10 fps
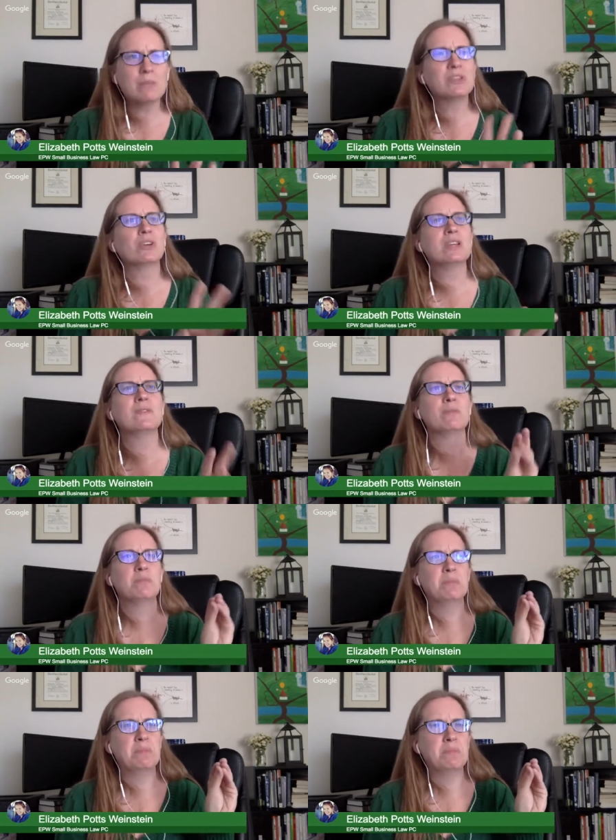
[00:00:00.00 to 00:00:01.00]
they're even
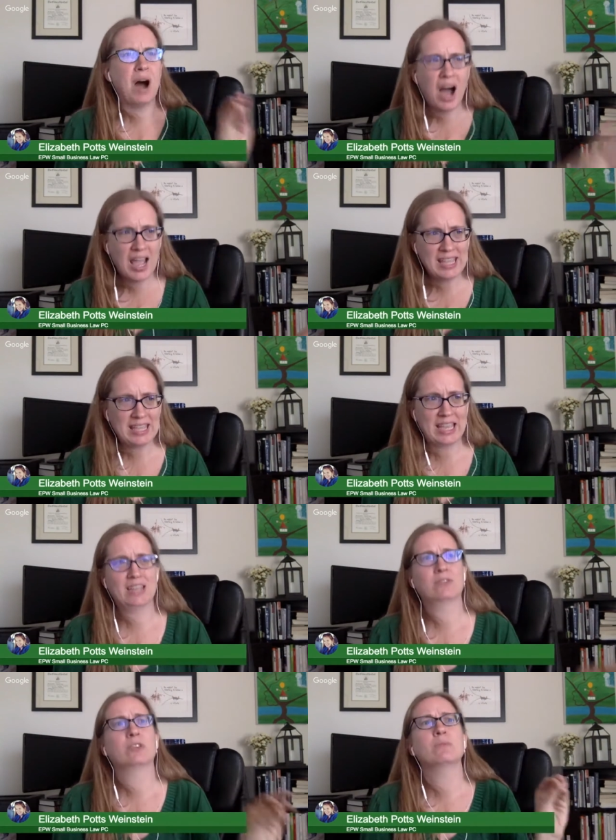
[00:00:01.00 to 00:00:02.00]
buying
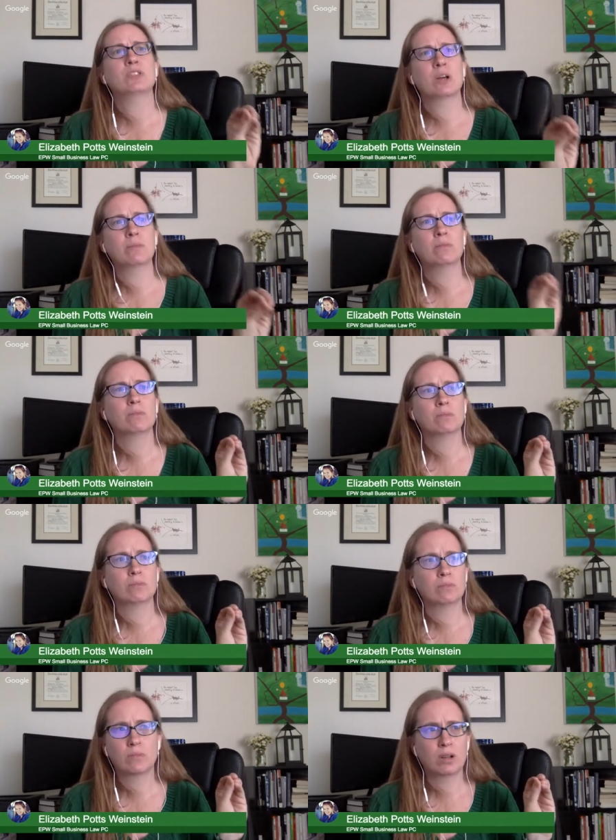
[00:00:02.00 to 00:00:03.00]
it from some
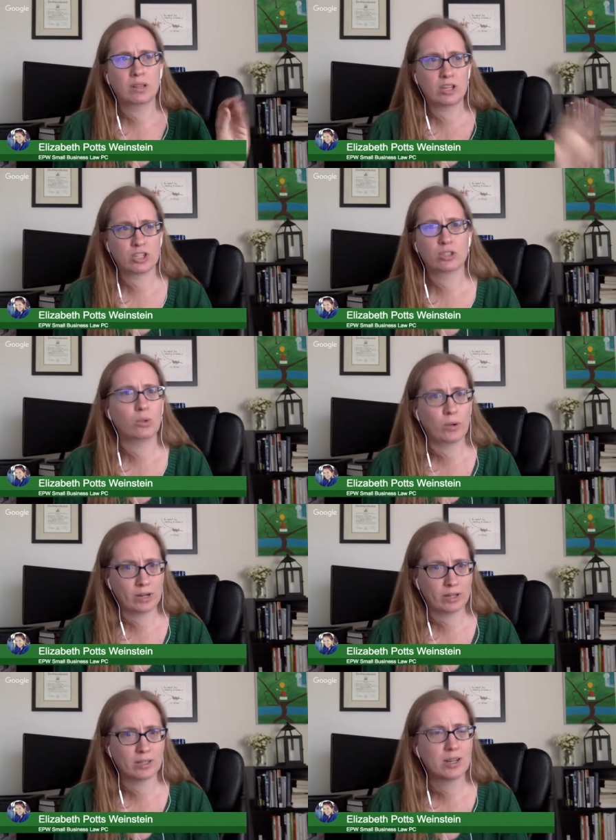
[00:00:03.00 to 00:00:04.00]
alleged
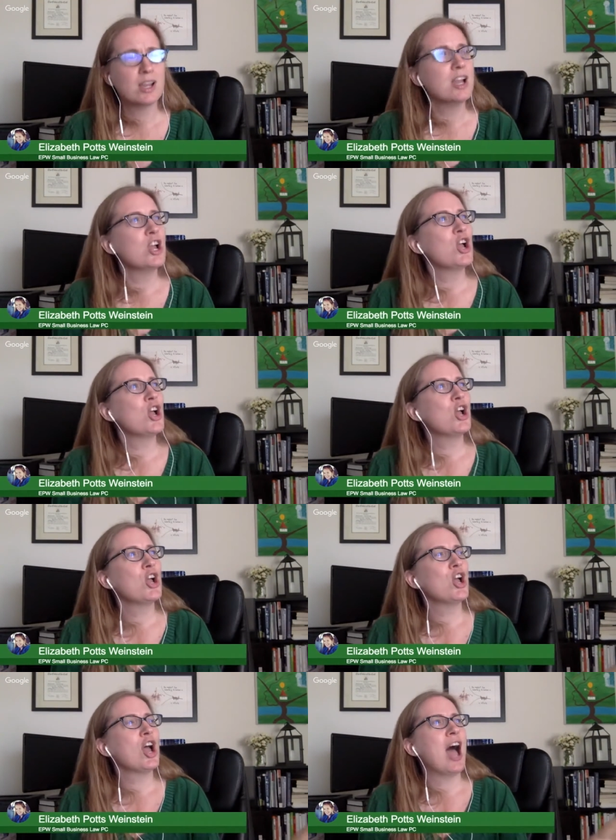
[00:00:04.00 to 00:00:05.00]
lawyer
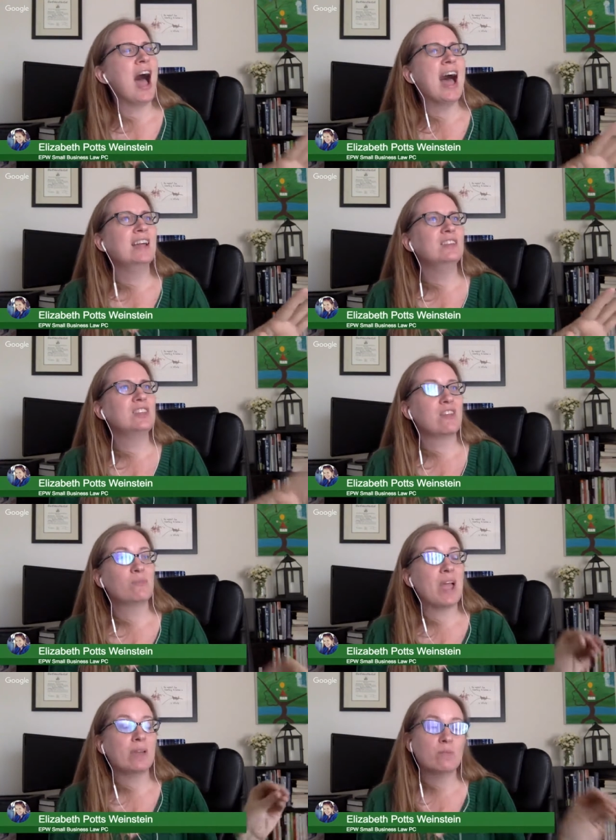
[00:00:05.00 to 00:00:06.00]
and they've
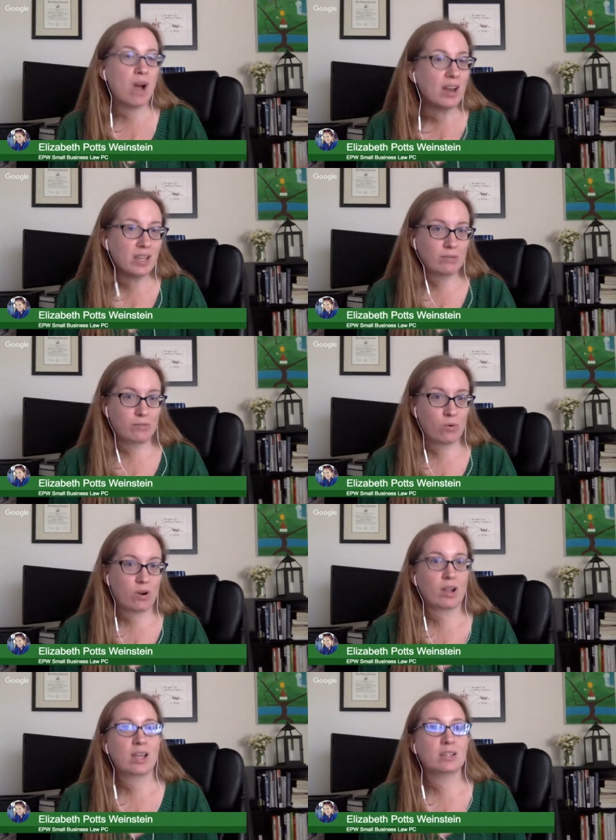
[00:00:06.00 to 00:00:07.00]
paid money
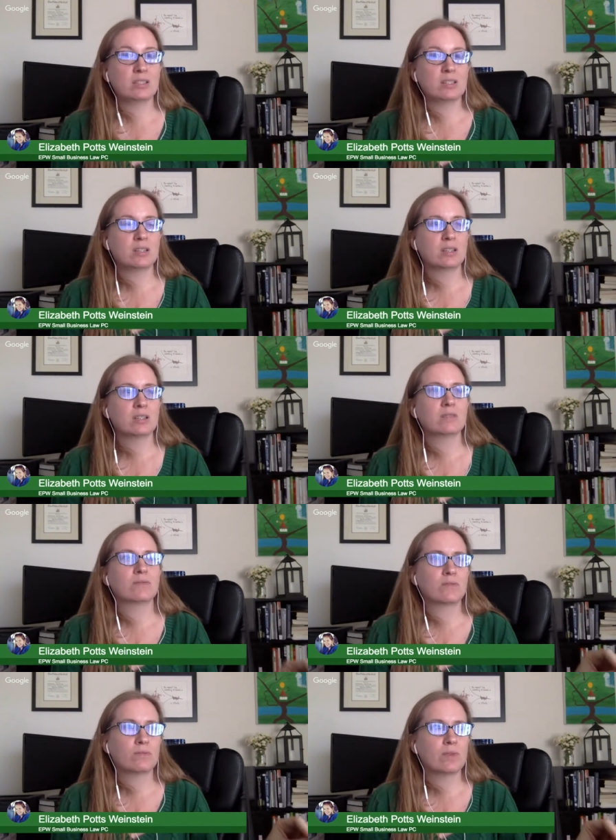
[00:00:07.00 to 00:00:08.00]
for it.
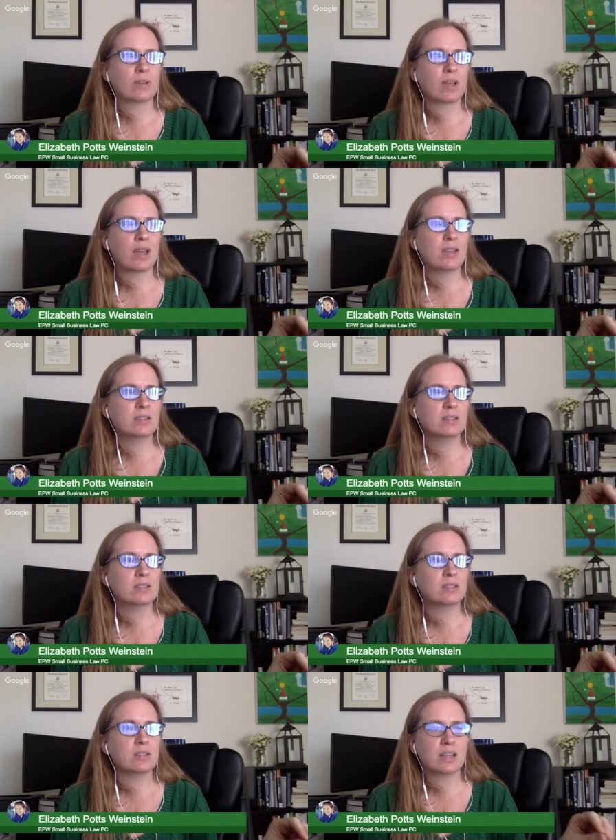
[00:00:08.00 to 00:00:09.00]

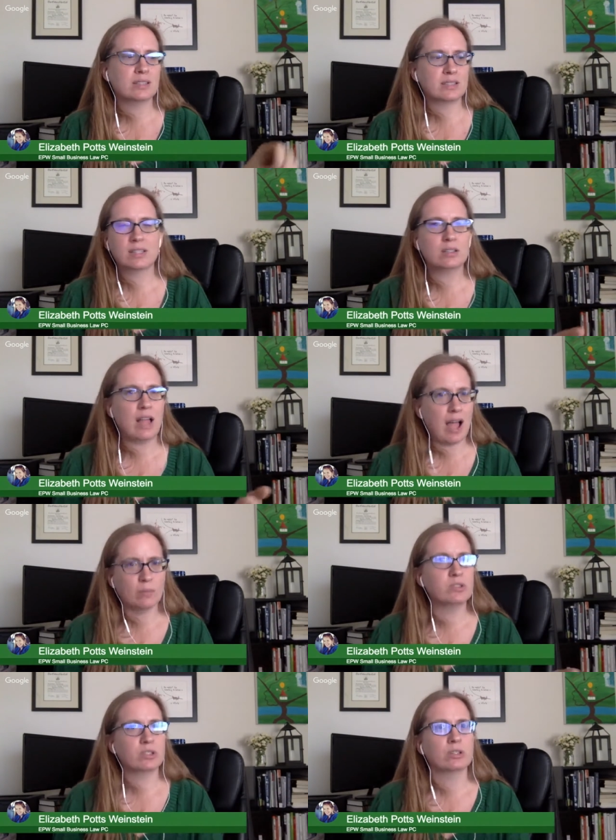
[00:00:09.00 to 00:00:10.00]
And it's still
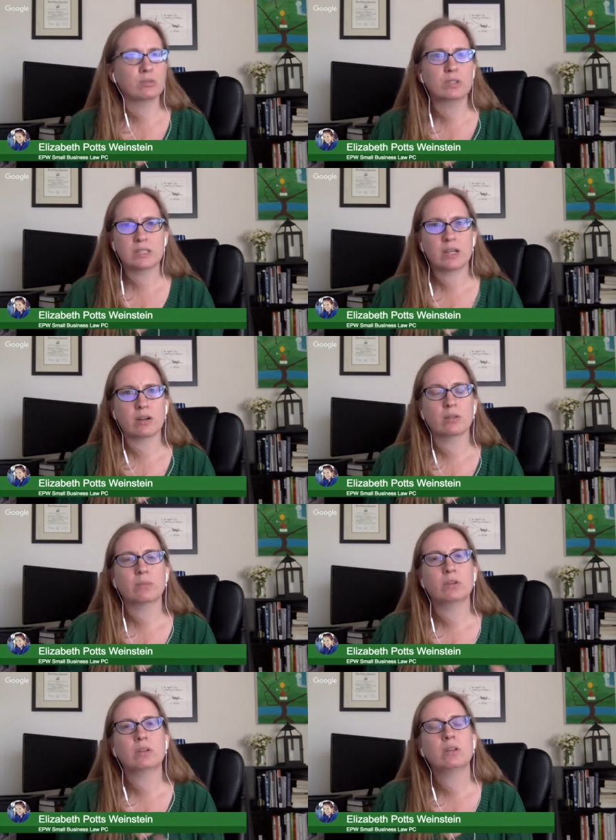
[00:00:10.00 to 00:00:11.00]
absolutely
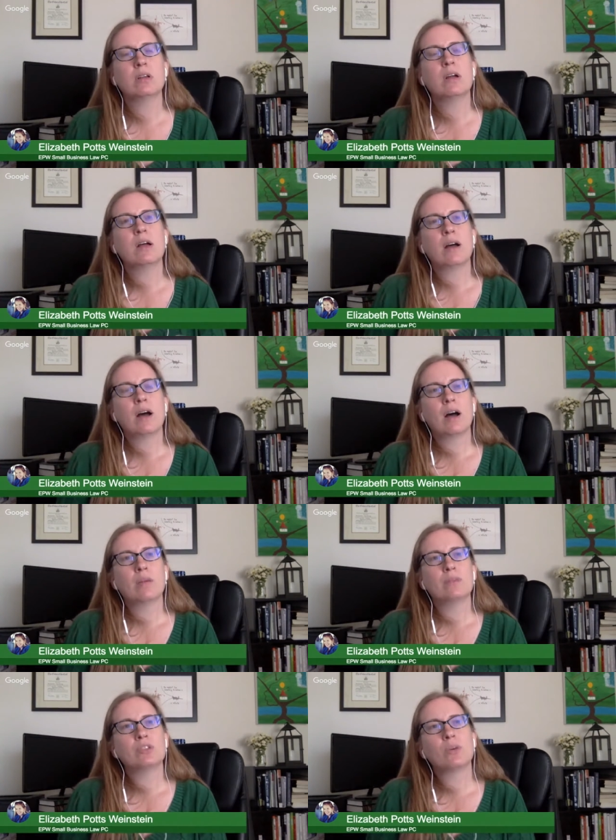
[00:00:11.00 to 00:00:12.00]
terrible.
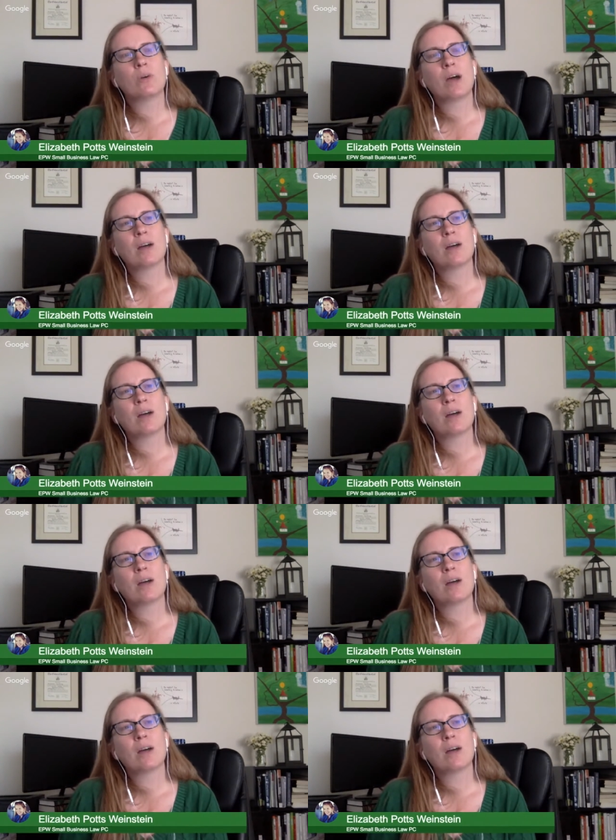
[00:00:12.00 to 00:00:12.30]
So